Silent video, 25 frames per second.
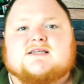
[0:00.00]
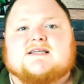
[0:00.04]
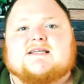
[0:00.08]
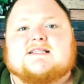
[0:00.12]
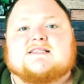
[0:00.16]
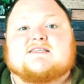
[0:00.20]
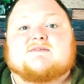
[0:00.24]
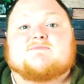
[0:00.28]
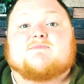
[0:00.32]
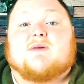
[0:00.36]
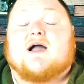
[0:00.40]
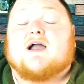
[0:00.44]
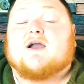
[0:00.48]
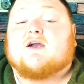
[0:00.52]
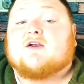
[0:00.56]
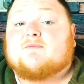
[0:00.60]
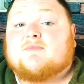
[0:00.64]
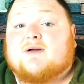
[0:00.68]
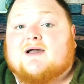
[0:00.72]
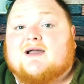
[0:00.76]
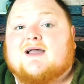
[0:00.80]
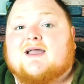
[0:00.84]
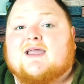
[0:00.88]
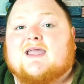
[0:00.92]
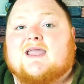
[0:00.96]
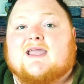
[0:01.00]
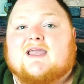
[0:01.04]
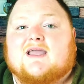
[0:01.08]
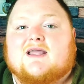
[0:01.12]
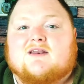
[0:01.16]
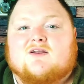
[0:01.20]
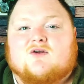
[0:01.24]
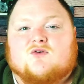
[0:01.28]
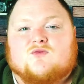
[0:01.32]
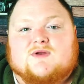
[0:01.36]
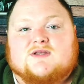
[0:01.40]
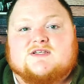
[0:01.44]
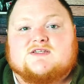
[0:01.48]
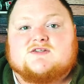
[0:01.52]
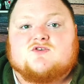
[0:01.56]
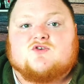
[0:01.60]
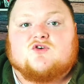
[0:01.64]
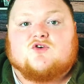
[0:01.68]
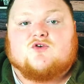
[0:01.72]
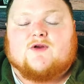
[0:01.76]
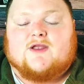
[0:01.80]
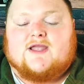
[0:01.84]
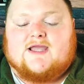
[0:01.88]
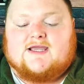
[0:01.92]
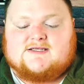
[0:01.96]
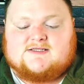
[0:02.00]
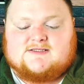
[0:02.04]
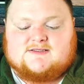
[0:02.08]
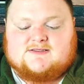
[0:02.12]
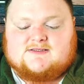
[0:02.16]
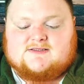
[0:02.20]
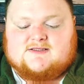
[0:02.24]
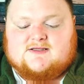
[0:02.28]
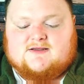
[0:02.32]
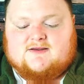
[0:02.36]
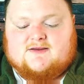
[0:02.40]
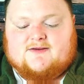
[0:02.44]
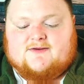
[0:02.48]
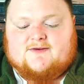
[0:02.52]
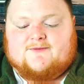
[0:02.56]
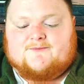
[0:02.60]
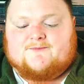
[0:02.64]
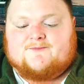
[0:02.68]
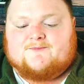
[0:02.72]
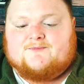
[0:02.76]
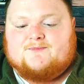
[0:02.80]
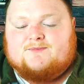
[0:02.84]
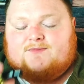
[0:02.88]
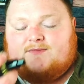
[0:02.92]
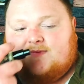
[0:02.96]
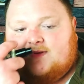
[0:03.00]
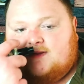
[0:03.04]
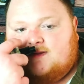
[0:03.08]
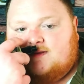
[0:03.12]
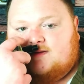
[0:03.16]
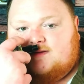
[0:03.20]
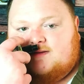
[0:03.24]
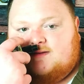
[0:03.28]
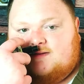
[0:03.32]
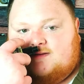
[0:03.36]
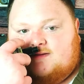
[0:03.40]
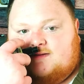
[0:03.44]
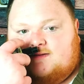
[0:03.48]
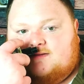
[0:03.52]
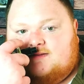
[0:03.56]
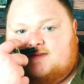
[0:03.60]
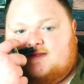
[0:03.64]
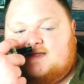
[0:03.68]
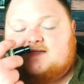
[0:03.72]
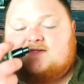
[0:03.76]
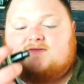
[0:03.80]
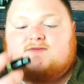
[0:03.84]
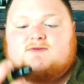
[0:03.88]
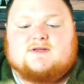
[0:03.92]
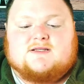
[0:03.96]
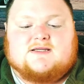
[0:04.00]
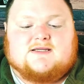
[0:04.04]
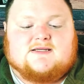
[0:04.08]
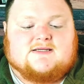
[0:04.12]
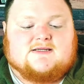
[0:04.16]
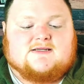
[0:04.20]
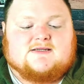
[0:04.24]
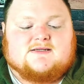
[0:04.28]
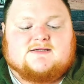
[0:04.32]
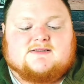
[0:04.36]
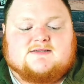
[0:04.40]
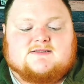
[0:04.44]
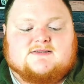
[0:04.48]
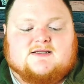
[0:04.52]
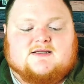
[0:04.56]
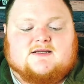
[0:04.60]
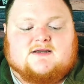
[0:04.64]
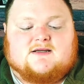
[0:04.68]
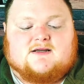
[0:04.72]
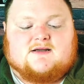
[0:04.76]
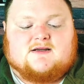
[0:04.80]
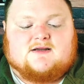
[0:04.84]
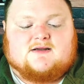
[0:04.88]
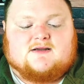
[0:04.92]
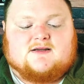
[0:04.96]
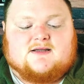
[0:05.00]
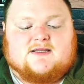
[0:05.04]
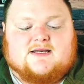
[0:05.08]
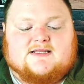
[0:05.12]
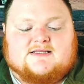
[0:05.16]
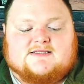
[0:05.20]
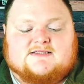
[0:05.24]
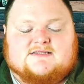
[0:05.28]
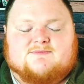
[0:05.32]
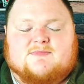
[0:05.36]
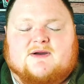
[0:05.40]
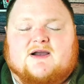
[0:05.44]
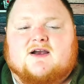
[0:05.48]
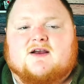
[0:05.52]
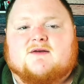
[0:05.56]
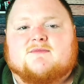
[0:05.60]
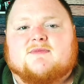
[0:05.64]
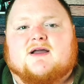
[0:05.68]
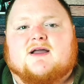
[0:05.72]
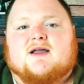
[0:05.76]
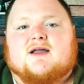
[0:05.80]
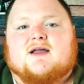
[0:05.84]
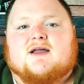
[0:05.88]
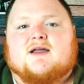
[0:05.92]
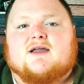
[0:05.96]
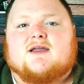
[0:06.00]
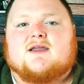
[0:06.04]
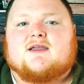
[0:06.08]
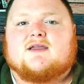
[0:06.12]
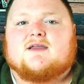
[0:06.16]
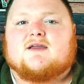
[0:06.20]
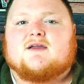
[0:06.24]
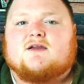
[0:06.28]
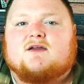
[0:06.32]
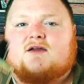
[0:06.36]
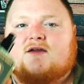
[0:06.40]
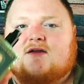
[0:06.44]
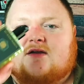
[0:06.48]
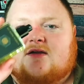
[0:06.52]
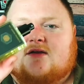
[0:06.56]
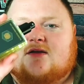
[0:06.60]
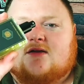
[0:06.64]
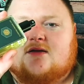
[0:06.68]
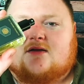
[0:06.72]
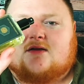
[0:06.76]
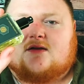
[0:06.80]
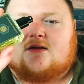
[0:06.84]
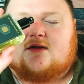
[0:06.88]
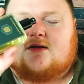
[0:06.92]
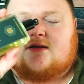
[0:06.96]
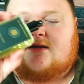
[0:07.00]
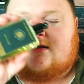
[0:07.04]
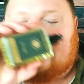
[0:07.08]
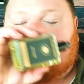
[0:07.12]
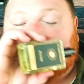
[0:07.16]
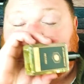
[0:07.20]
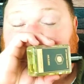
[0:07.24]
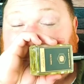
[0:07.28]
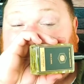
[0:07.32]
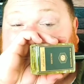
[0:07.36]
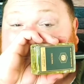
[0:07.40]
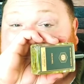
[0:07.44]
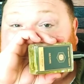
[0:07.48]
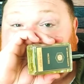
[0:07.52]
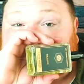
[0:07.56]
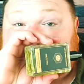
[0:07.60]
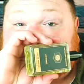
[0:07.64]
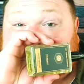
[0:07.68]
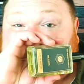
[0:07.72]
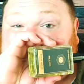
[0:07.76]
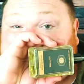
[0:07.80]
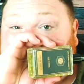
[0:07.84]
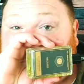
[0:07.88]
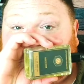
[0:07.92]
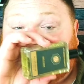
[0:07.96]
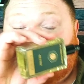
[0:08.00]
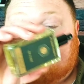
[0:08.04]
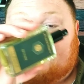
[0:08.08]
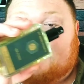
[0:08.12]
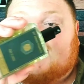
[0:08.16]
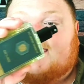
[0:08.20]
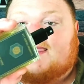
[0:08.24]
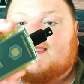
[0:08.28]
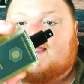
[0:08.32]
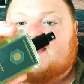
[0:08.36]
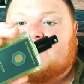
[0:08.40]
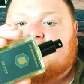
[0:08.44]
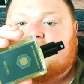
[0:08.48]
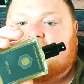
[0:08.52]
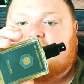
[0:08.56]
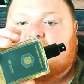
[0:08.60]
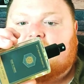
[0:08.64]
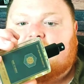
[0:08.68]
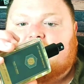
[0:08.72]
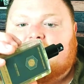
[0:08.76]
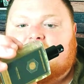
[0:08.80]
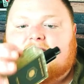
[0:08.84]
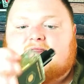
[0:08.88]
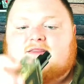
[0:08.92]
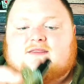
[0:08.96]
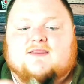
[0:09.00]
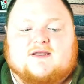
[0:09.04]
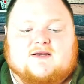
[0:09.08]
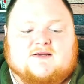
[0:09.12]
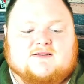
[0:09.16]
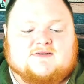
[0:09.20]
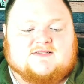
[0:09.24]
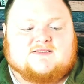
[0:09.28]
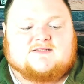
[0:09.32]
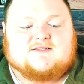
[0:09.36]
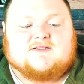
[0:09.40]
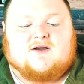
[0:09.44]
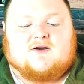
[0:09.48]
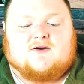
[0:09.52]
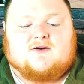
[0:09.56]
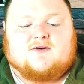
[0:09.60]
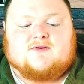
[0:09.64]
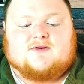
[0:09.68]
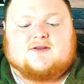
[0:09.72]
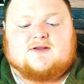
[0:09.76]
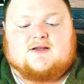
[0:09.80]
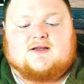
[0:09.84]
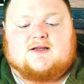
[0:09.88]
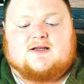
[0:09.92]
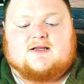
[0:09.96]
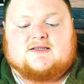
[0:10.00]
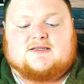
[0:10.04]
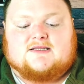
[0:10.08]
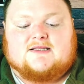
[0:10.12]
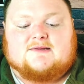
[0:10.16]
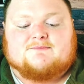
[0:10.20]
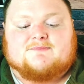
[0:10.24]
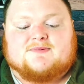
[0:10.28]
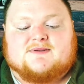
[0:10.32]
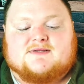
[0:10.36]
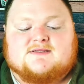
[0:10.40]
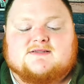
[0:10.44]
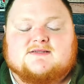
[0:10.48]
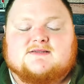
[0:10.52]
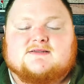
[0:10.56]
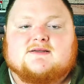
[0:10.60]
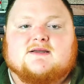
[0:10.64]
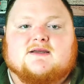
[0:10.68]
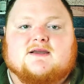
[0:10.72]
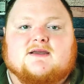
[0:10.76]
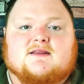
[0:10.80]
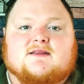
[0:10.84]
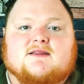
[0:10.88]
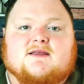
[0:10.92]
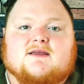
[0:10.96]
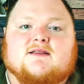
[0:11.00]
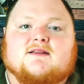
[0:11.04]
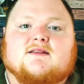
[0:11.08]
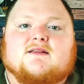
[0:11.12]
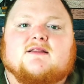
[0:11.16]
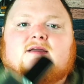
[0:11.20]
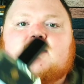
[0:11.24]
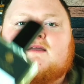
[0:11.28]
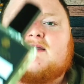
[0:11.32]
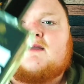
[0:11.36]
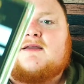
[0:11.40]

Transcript: inspired by and original creations. This one is inspired by Aventus, and theirs is called Olympus. And then